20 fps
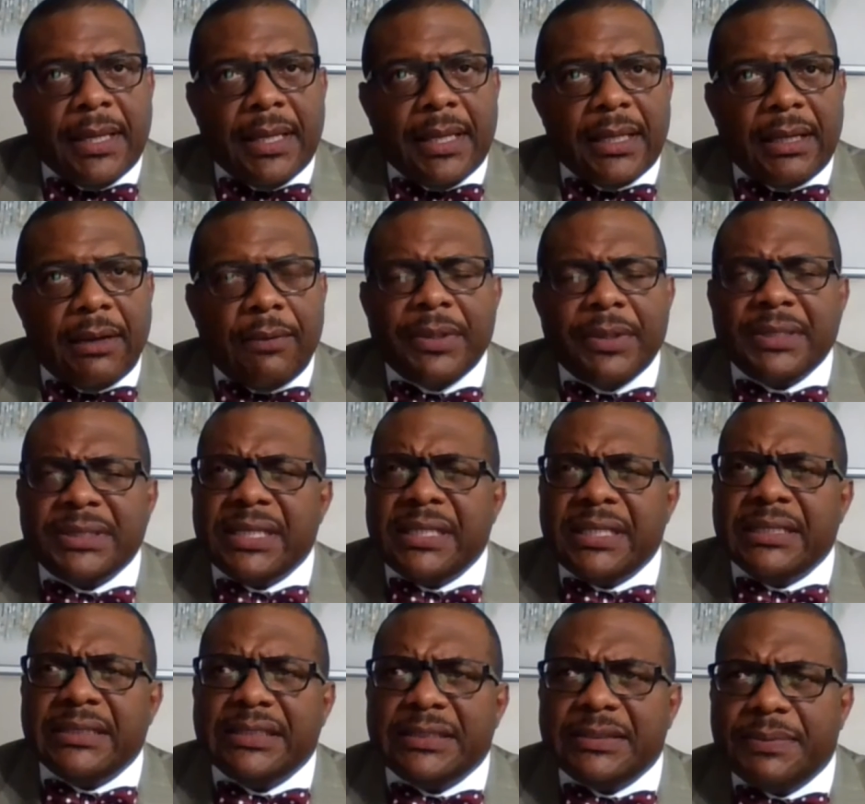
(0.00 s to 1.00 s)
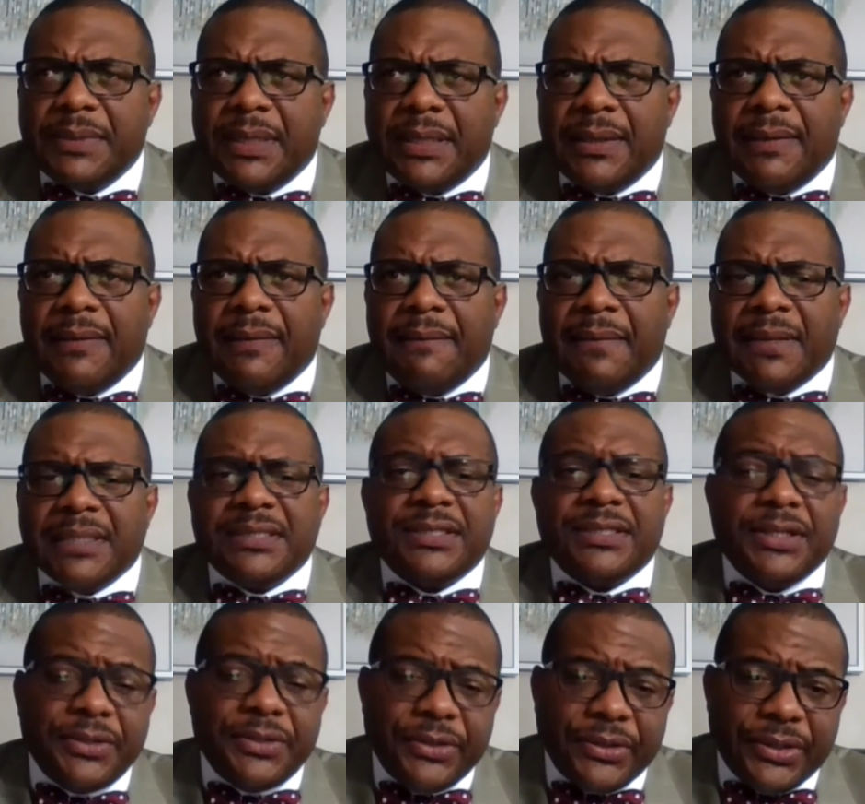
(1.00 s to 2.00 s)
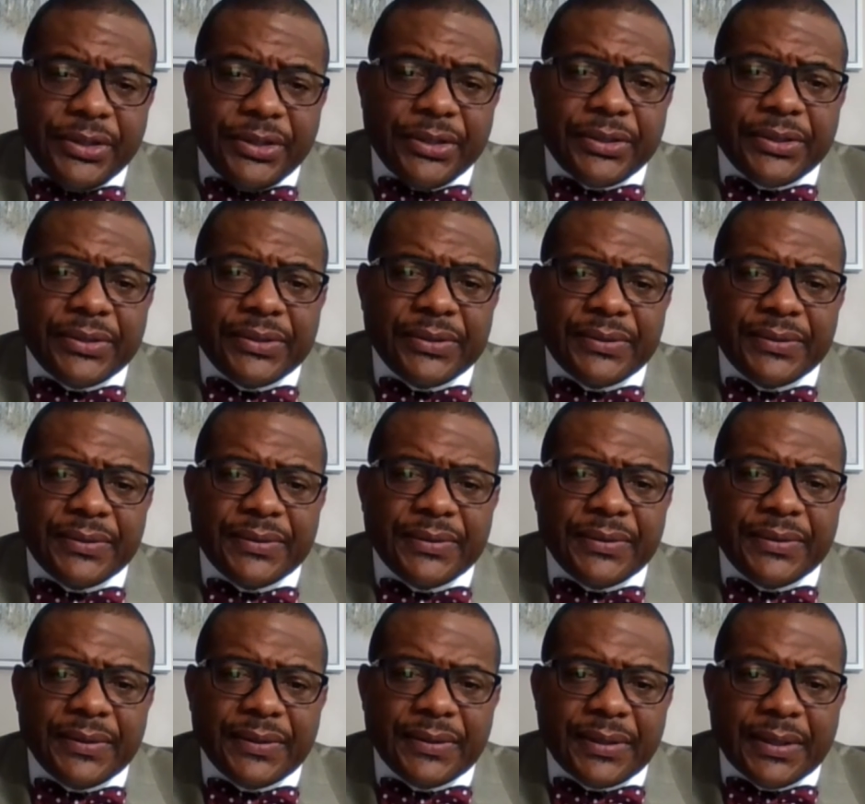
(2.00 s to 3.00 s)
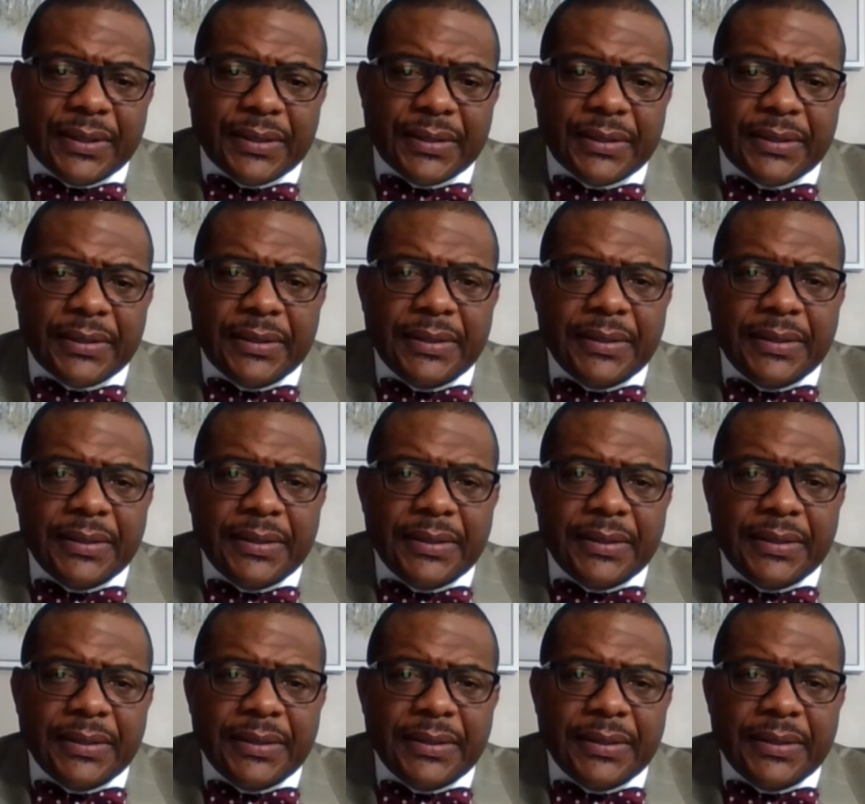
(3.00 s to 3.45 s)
And I want to say this is my senior year. Okay.